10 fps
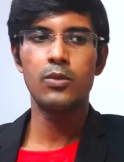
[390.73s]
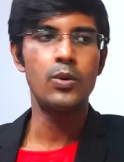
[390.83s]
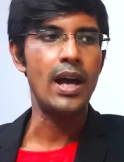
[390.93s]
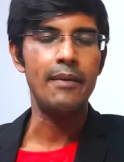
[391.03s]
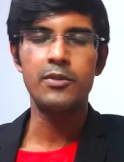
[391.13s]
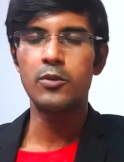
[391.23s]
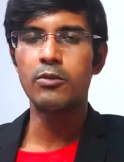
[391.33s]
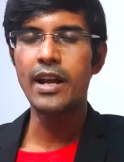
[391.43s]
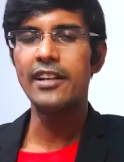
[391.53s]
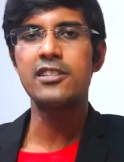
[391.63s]
who have
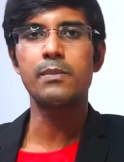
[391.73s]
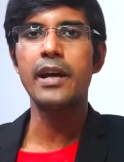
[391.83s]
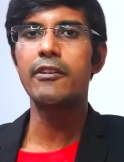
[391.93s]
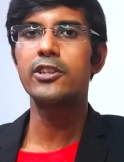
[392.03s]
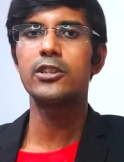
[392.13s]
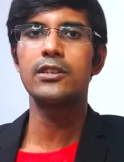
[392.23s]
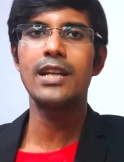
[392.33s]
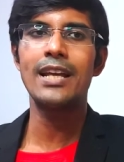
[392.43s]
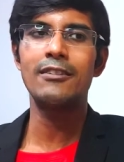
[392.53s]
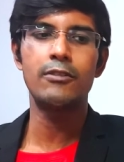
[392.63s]
great inspiration
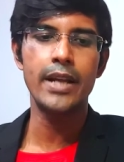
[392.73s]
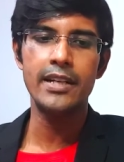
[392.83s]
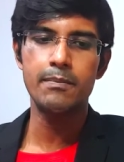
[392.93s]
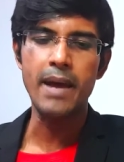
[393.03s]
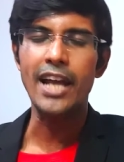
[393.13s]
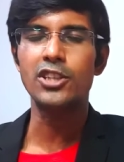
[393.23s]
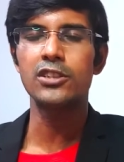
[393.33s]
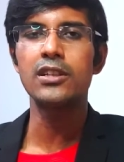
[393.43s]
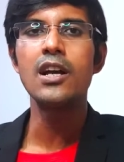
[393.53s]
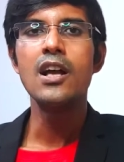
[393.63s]
and great
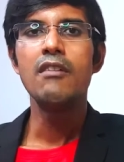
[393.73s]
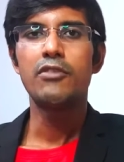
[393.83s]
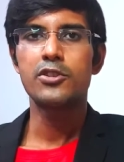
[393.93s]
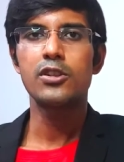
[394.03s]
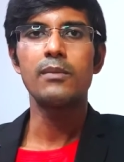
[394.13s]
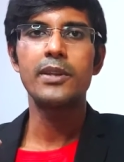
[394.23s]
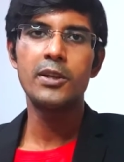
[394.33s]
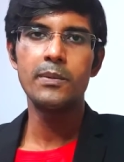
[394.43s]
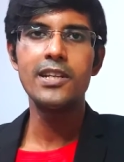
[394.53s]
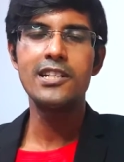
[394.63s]
passion for solving
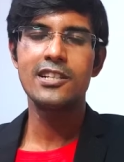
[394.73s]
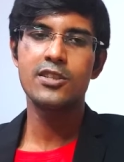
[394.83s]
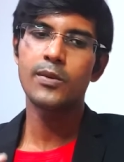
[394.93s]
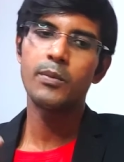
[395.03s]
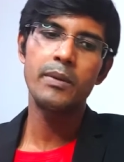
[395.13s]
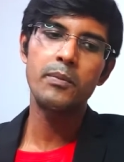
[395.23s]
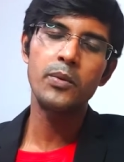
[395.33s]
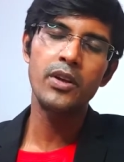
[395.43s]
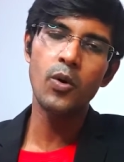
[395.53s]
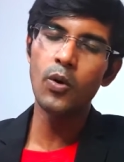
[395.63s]
communities. So we're
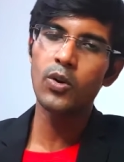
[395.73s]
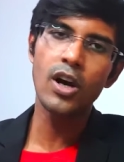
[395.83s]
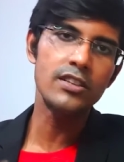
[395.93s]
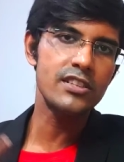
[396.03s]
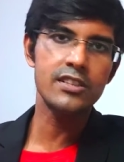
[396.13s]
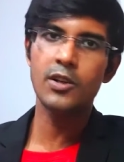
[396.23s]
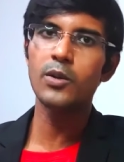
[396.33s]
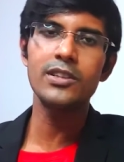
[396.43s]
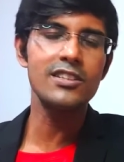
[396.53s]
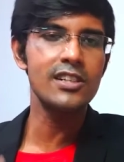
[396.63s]
all
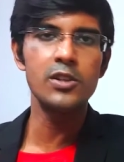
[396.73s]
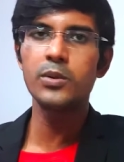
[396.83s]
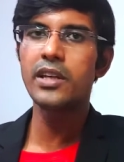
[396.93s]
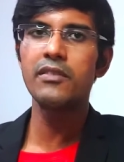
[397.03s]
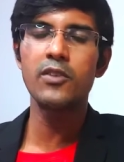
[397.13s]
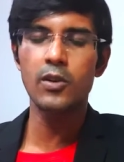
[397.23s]
continuously looking